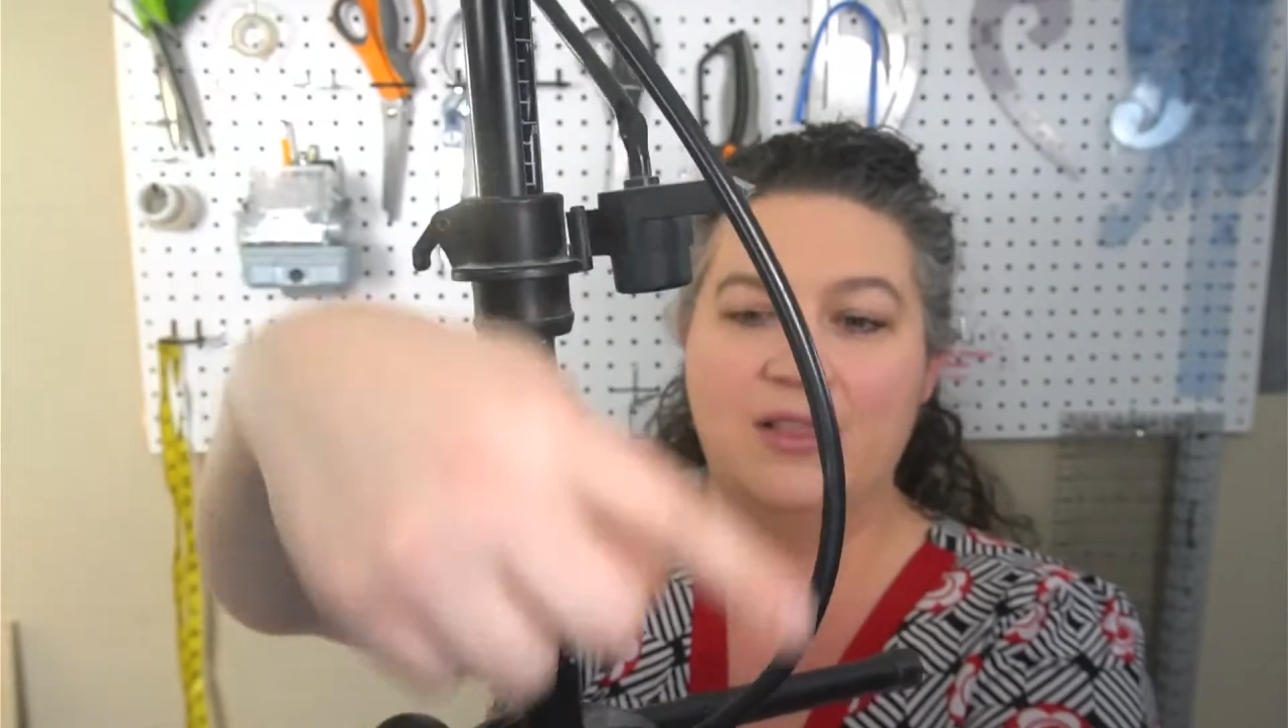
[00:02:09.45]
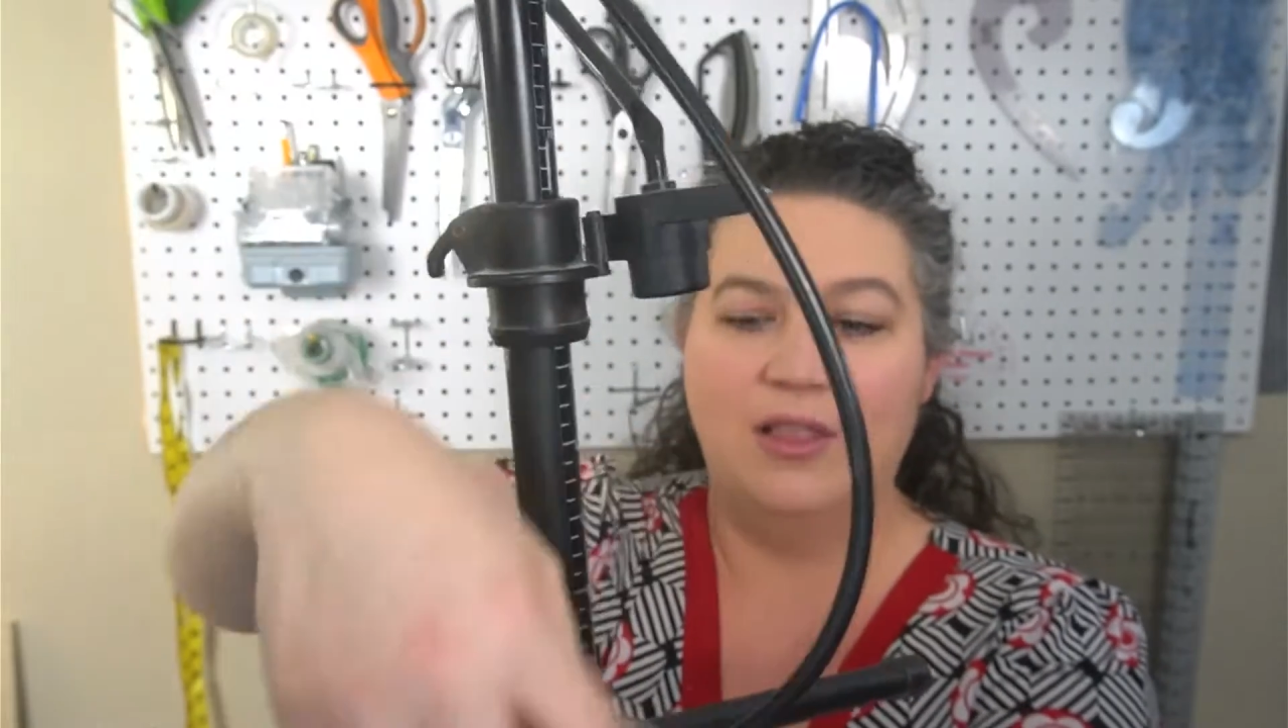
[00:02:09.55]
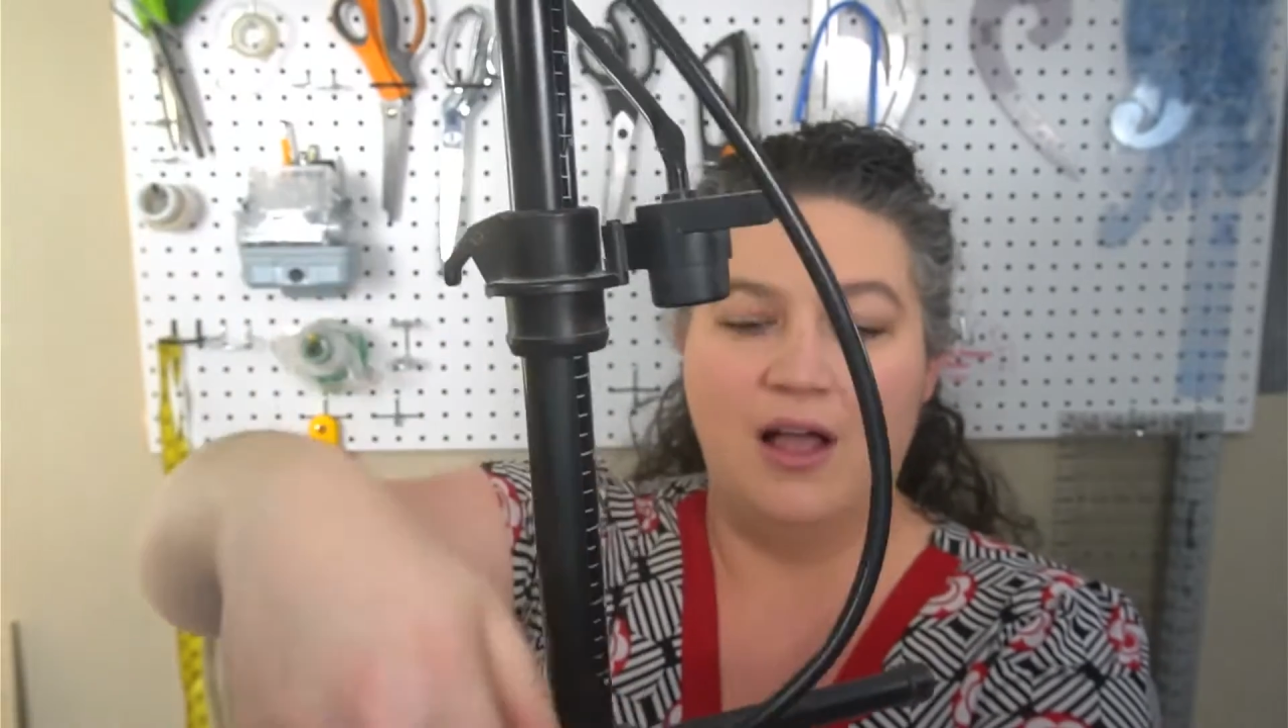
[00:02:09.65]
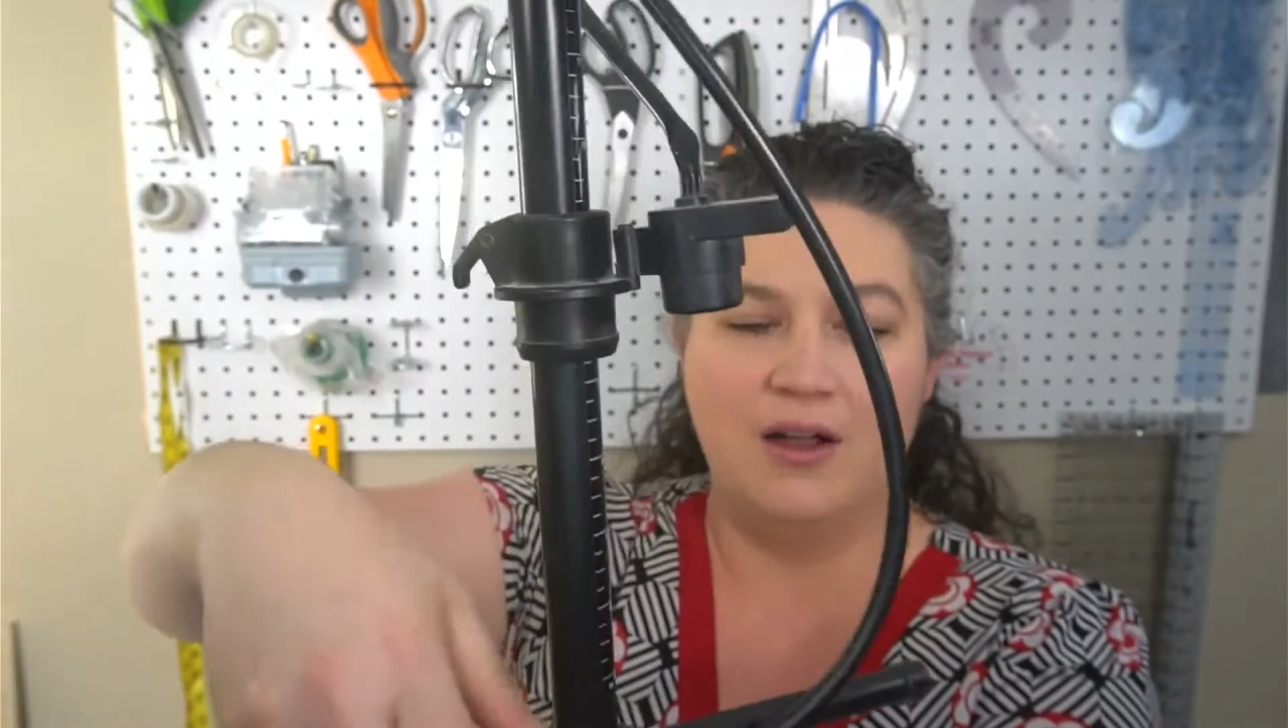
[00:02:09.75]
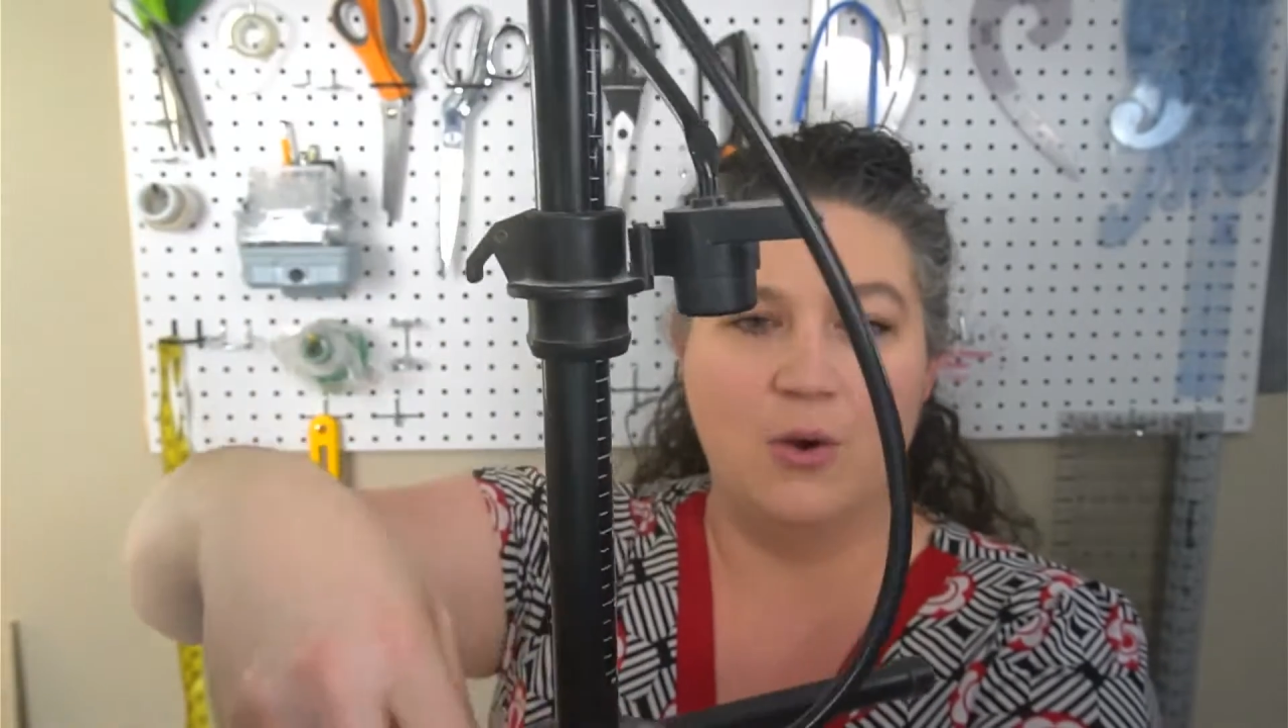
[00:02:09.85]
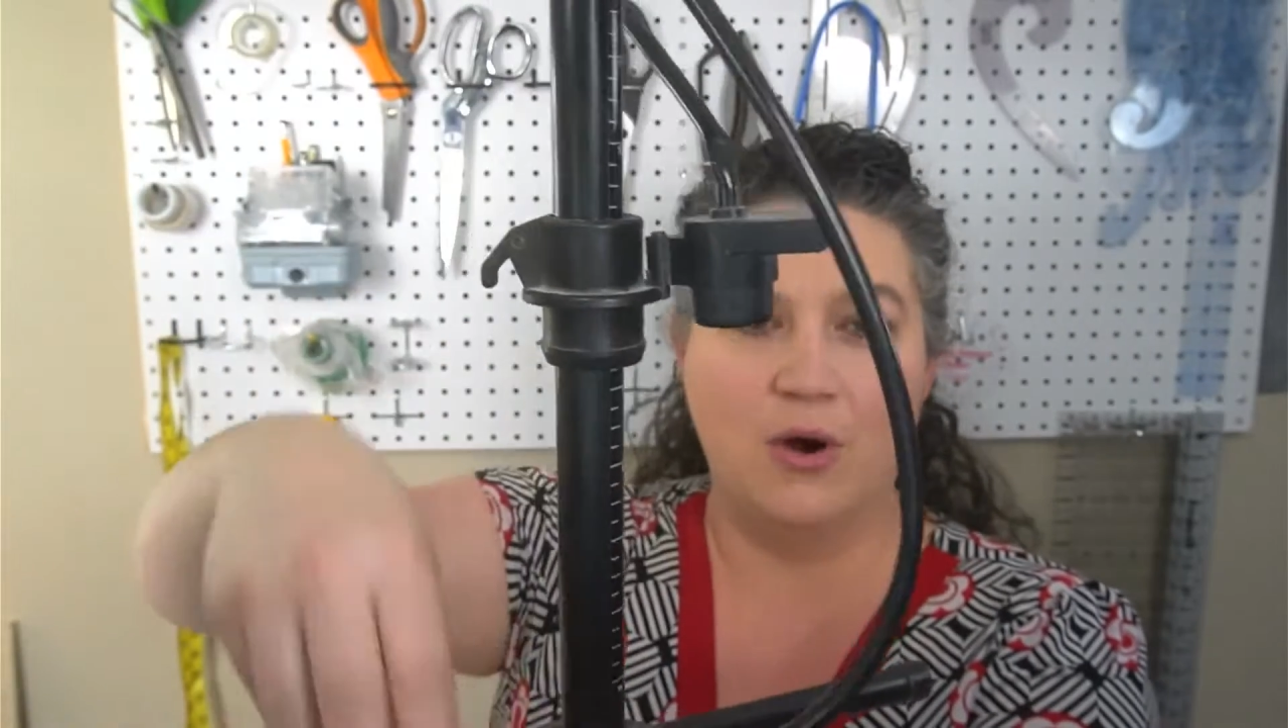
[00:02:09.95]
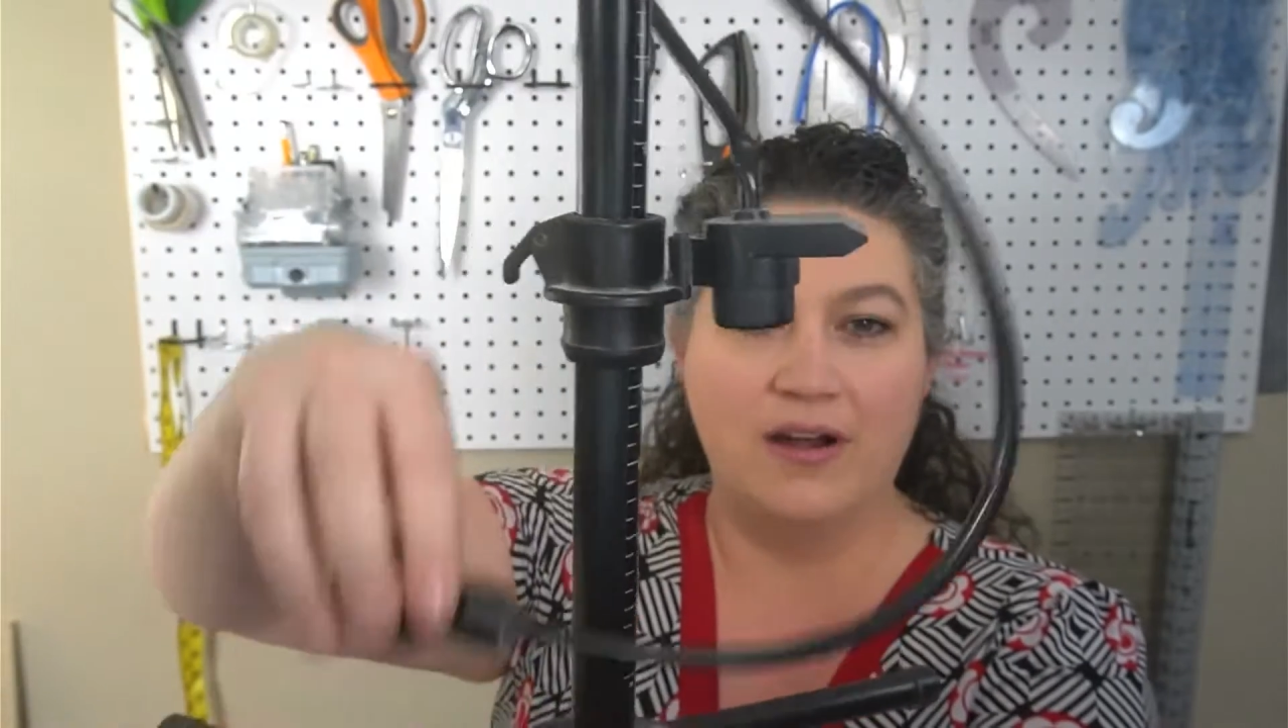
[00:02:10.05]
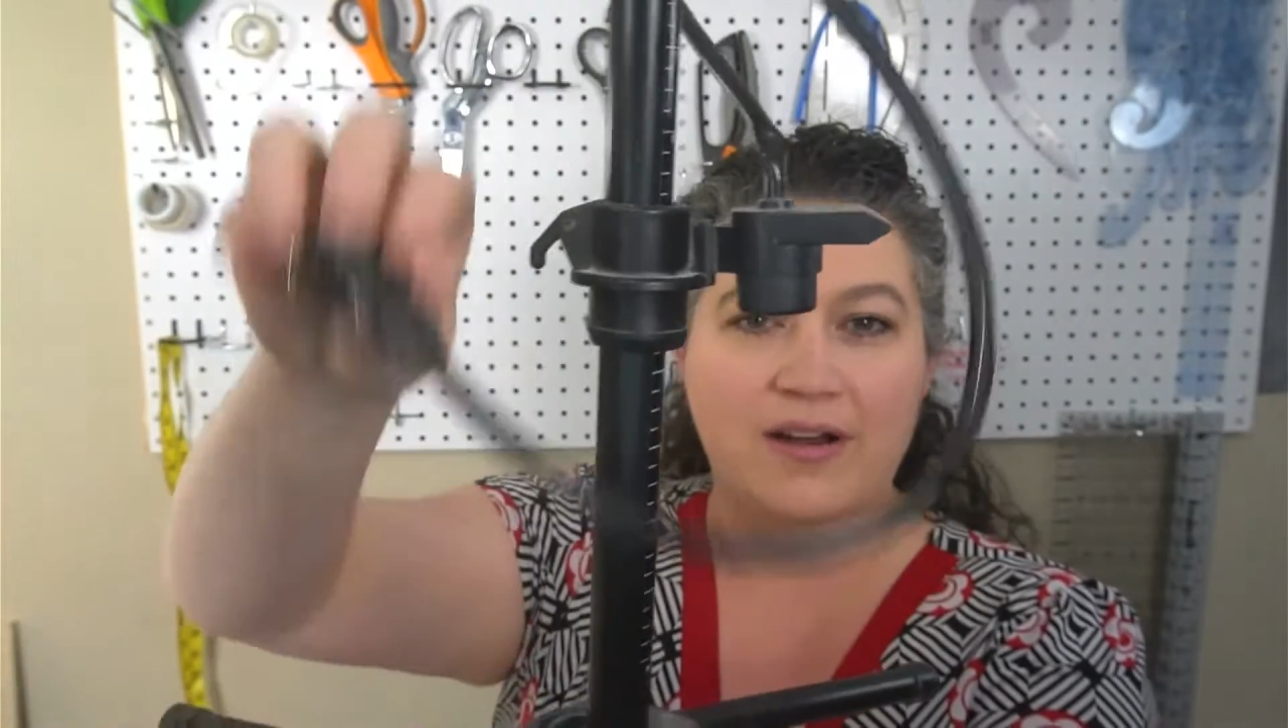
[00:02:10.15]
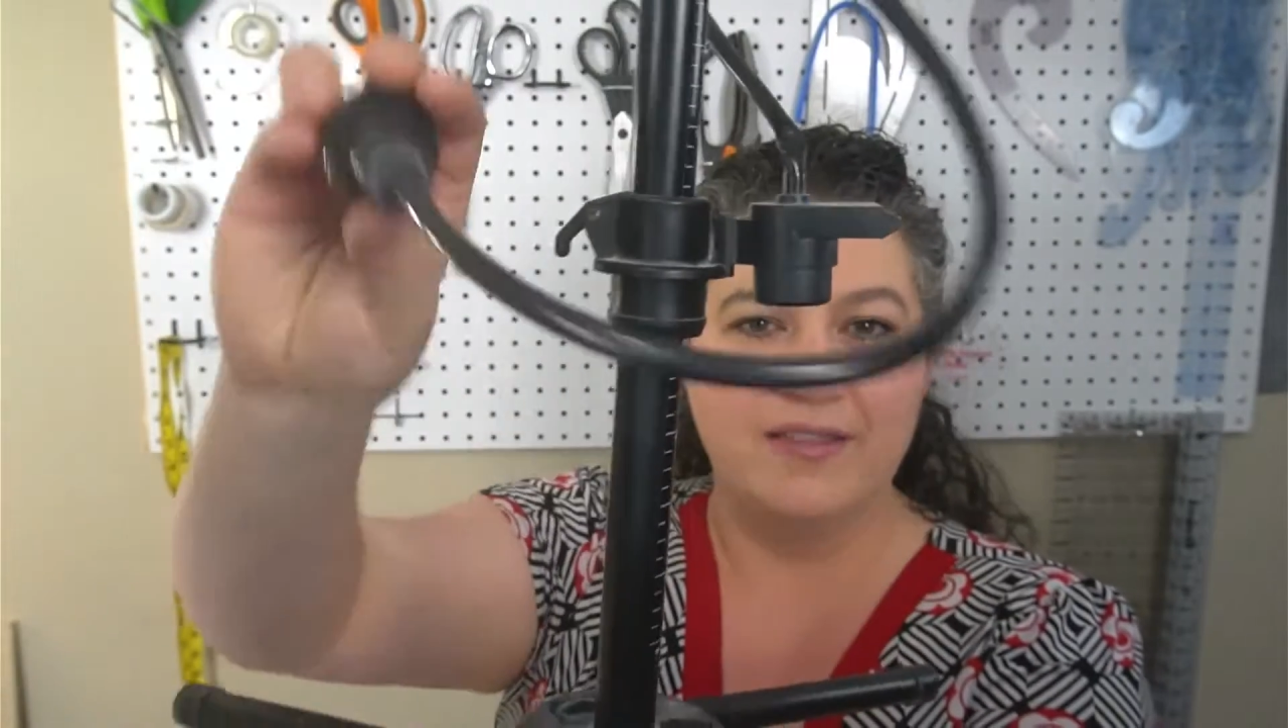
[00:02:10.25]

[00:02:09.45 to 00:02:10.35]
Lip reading: long cord